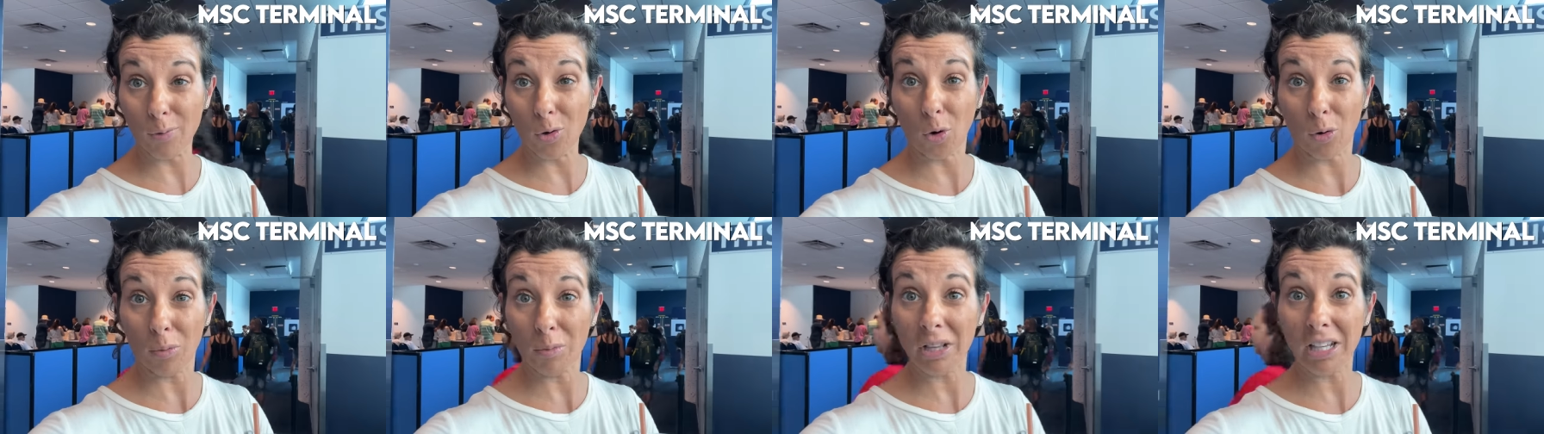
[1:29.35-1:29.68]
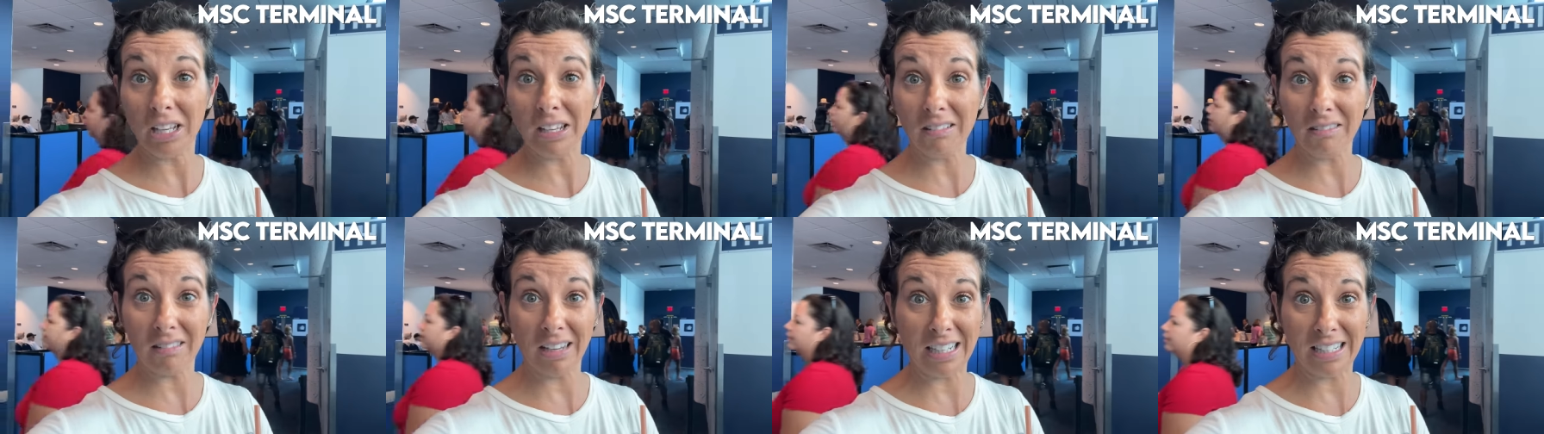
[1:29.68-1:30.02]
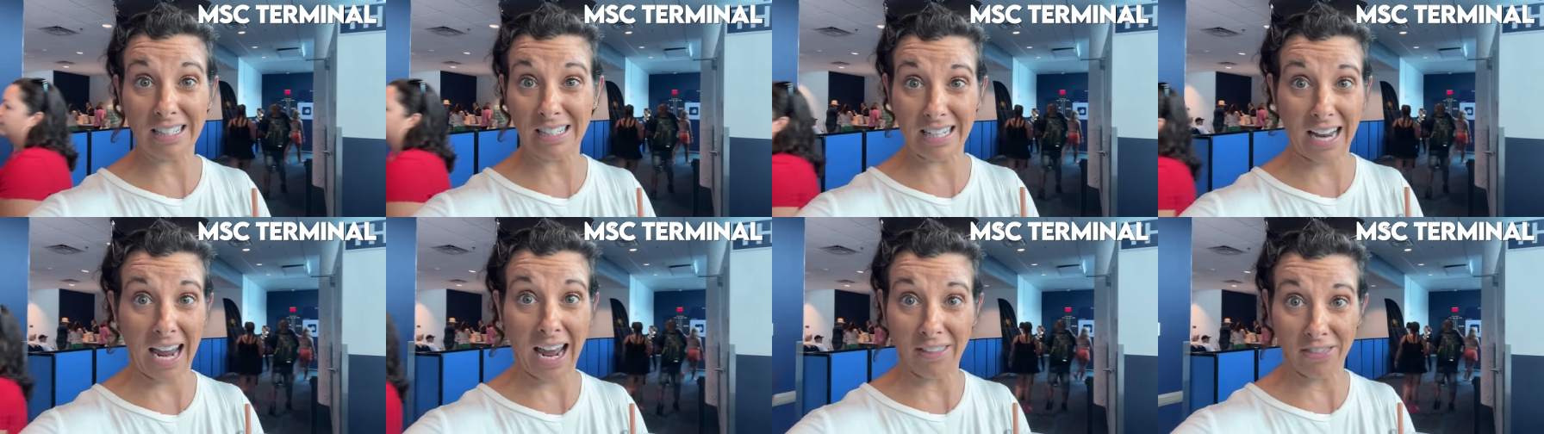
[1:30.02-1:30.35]
normally
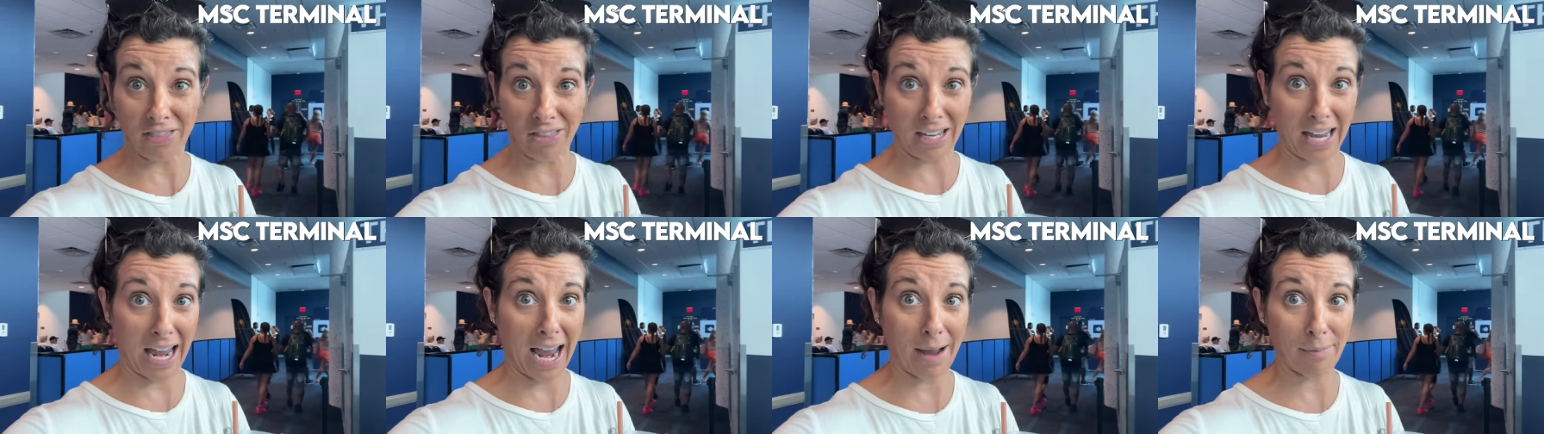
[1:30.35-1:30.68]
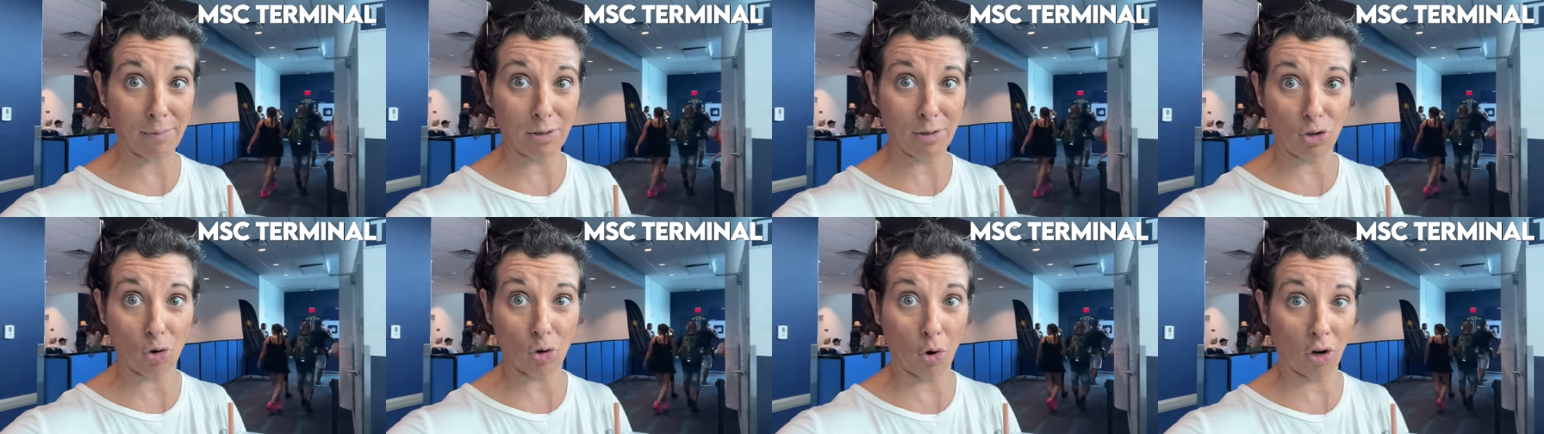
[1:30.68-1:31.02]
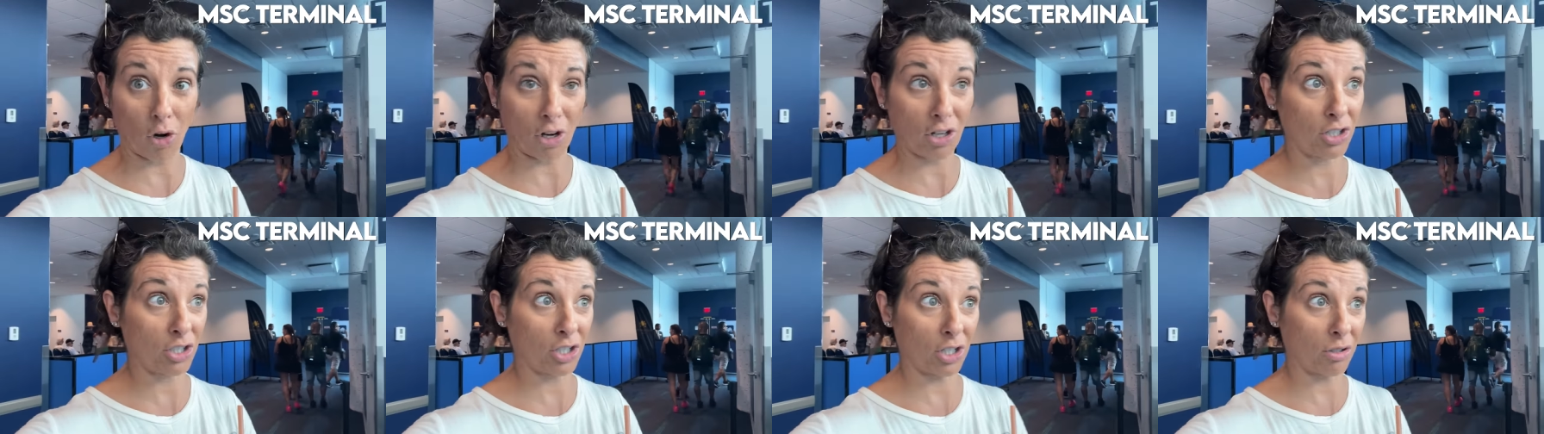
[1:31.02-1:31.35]
it's at the cabin
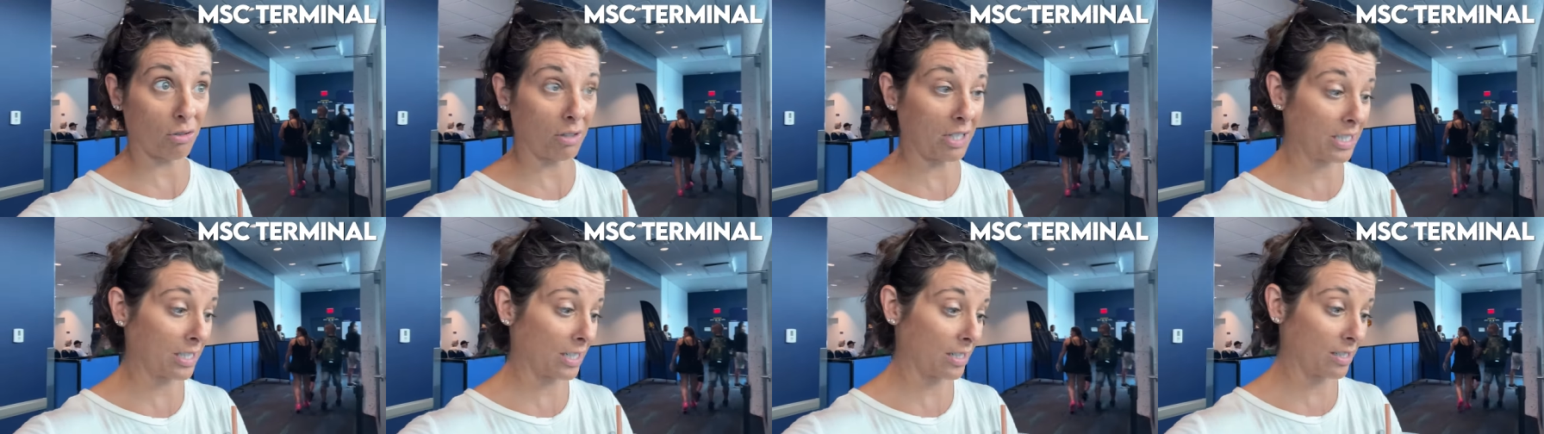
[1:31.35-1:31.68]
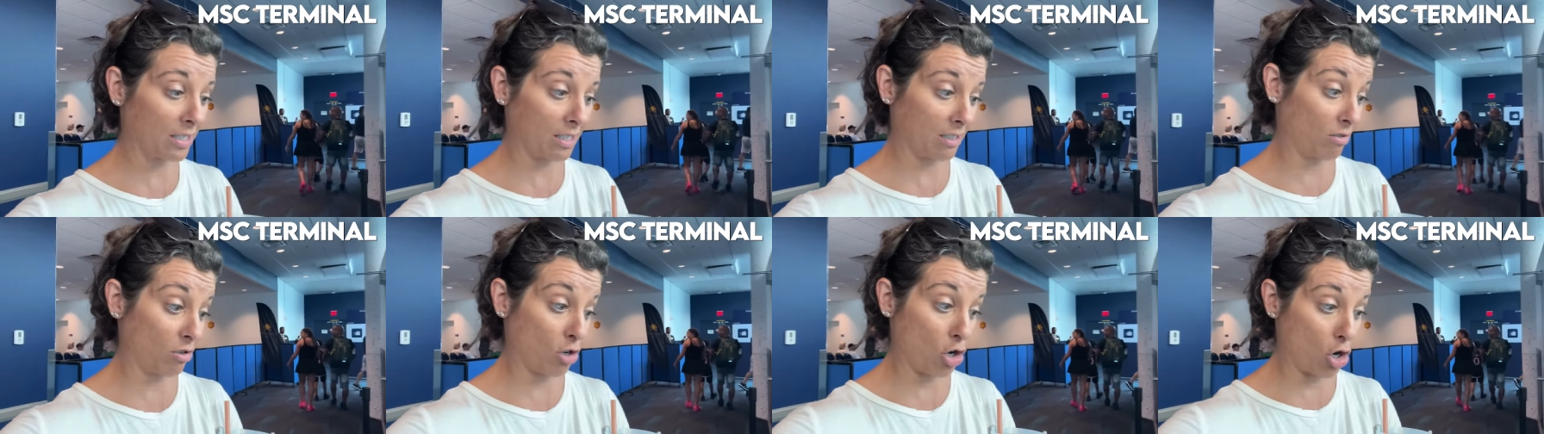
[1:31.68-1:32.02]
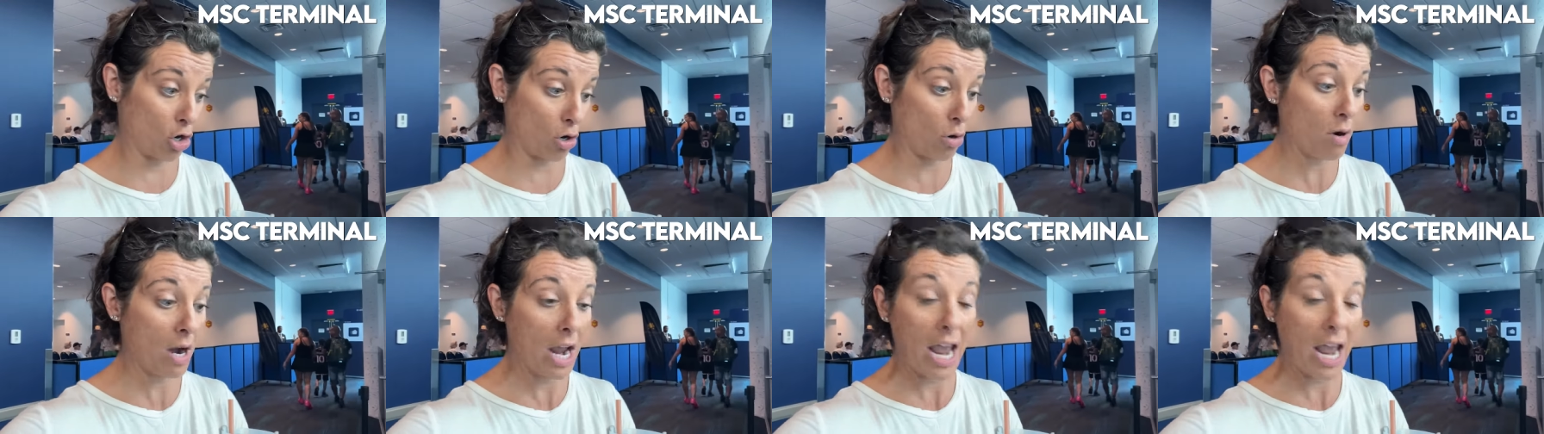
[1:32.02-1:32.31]
door, so this is new.